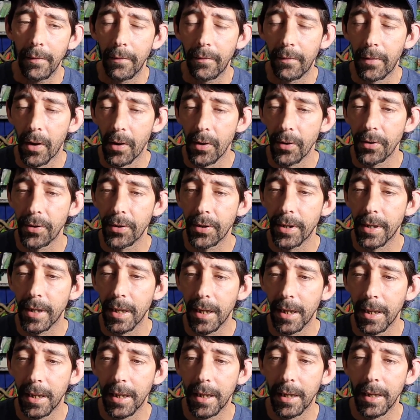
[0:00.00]
first
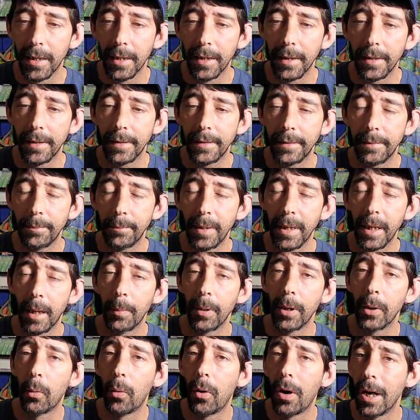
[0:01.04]
be
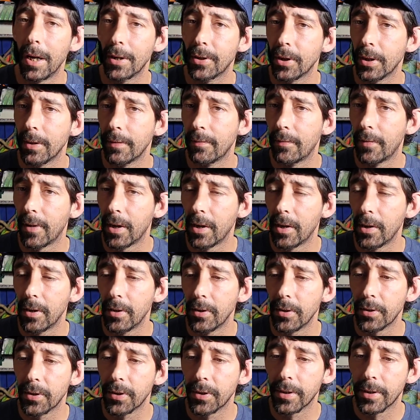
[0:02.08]
able to watch it
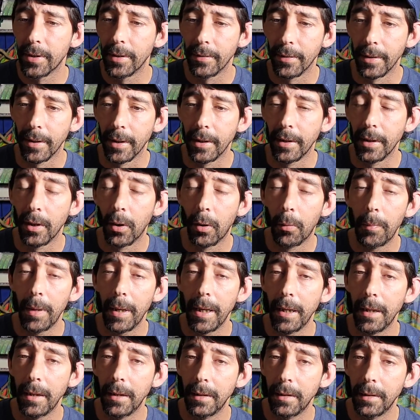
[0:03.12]
first, and then there'll be,
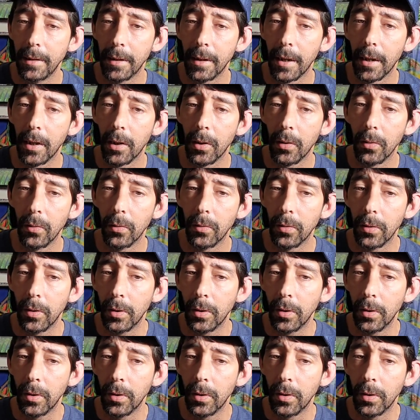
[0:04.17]
you know,